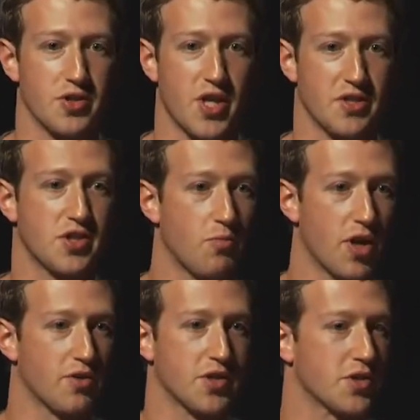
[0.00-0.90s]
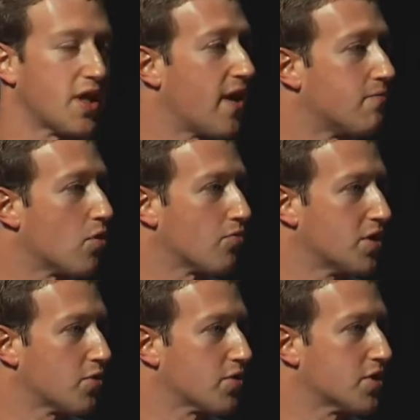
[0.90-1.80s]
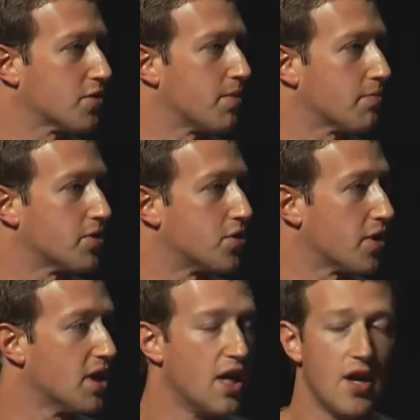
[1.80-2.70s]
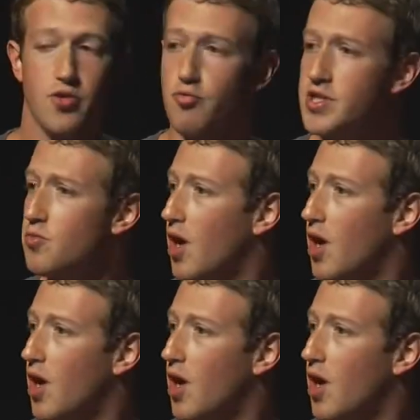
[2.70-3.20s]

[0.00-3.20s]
is that someone else is going to have more resources and be able to do it. The reason